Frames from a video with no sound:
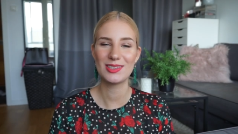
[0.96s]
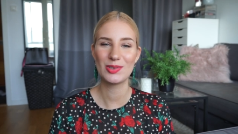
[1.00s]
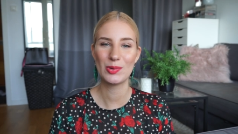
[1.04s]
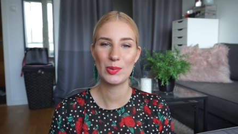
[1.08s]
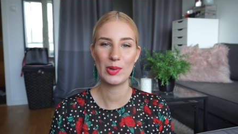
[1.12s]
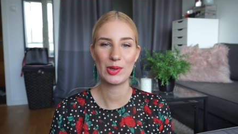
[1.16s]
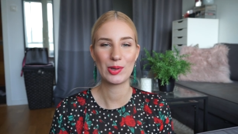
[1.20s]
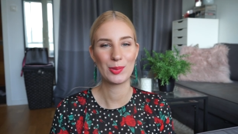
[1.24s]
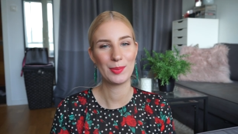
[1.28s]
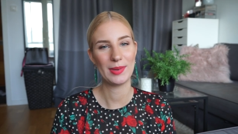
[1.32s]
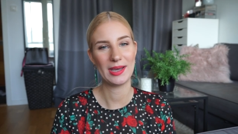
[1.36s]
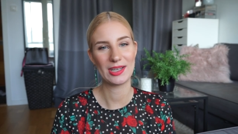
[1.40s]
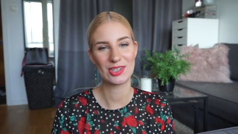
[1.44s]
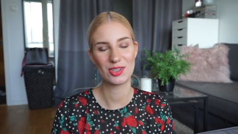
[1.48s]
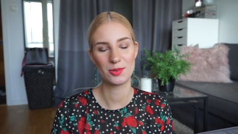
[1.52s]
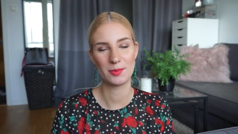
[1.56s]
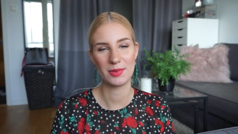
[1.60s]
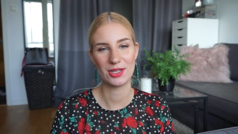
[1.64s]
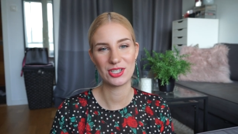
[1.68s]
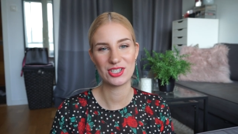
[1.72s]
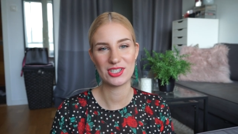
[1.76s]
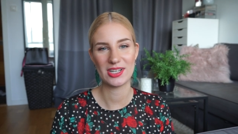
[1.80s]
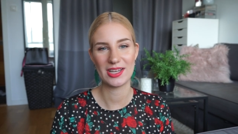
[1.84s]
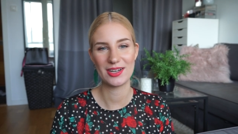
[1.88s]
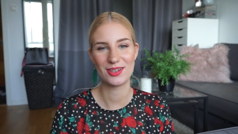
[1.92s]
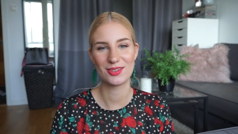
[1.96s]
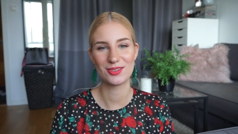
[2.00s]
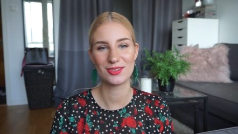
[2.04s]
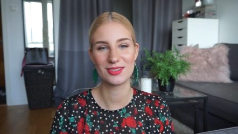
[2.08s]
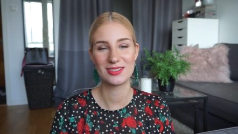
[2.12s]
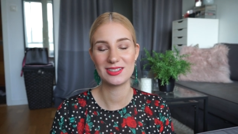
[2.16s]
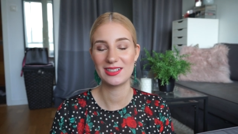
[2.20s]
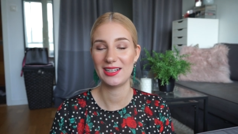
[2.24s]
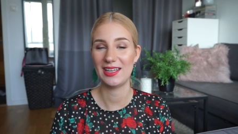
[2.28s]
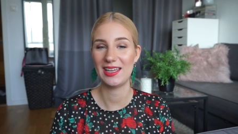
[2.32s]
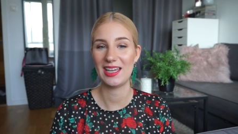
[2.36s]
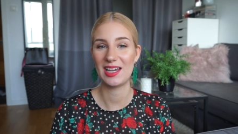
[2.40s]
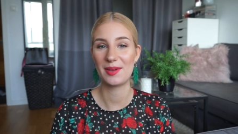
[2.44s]
and welcome back to my channel.
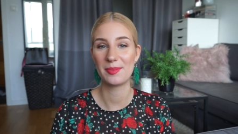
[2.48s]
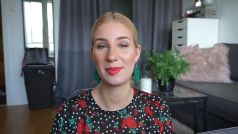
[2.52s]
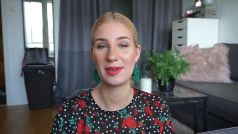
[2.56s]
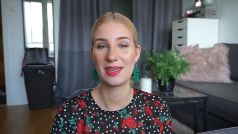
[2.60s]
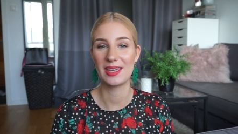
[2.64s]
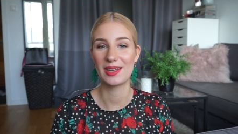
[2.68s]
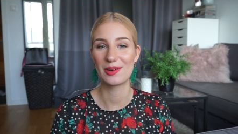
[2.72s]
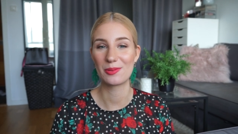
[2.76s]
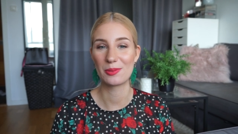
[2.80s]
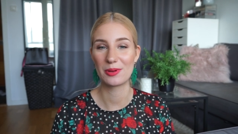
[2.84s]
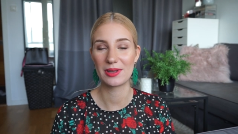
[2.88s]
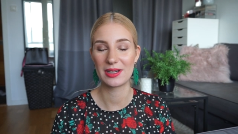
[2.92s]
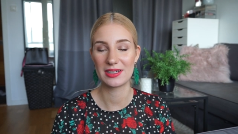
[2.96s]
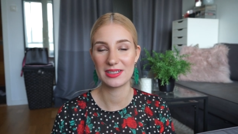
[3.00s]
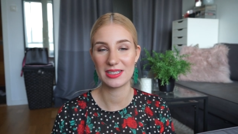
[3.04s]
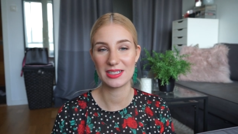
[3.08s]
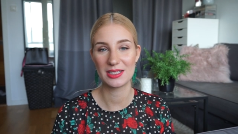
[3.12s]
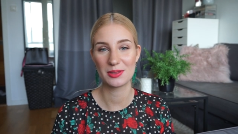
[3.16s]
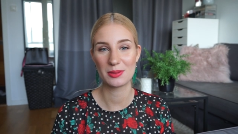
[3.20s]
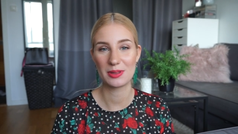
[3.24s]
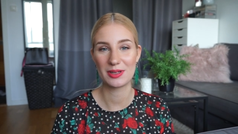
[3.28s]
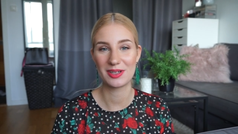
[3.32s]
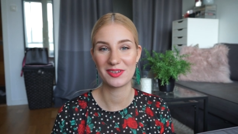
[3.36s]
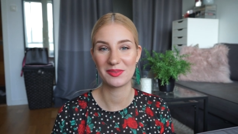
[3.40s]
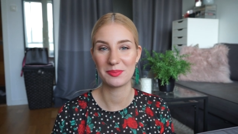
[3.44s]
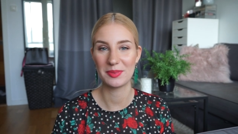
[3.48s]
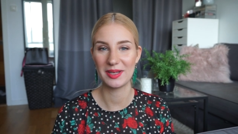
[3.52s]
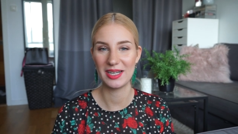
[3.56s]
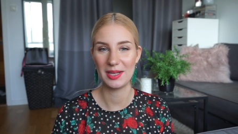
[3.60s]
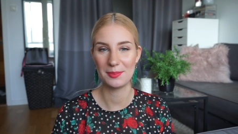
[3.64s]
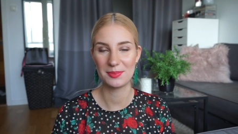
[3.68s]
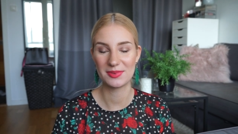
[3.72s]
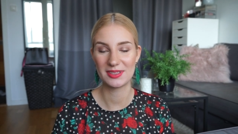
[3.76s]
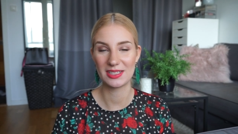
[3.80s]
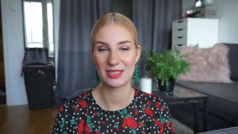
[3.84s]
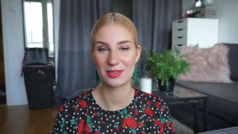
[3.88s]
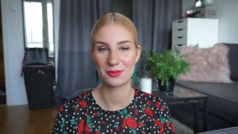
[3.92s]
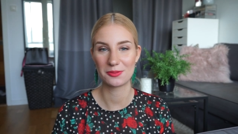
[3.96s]
Today I'm here with another one of my
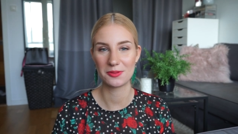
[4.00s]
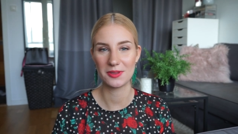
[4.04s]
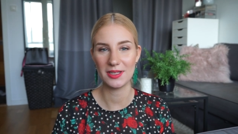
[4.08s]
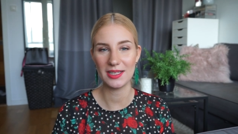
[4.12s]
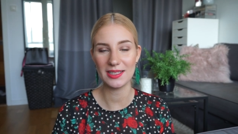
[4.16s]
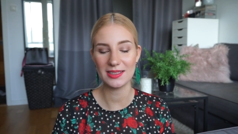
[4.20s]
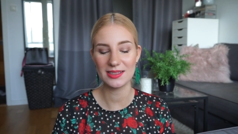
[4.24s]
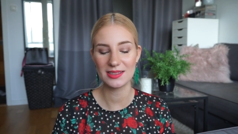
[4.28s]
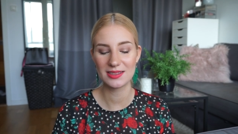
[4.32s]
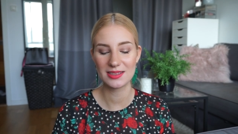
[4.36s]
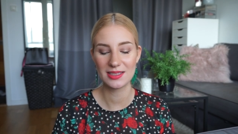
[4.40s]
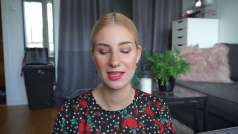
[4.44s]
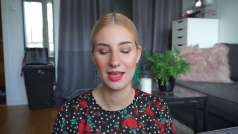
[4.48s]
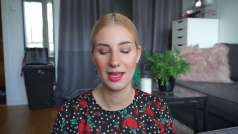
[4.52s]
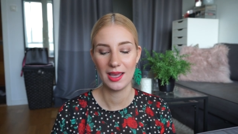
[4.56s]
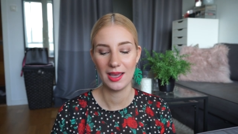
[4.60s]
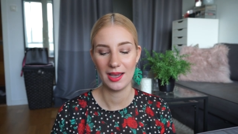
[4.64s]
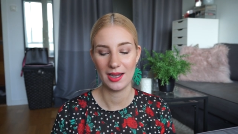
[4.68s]
lipstick roulettes.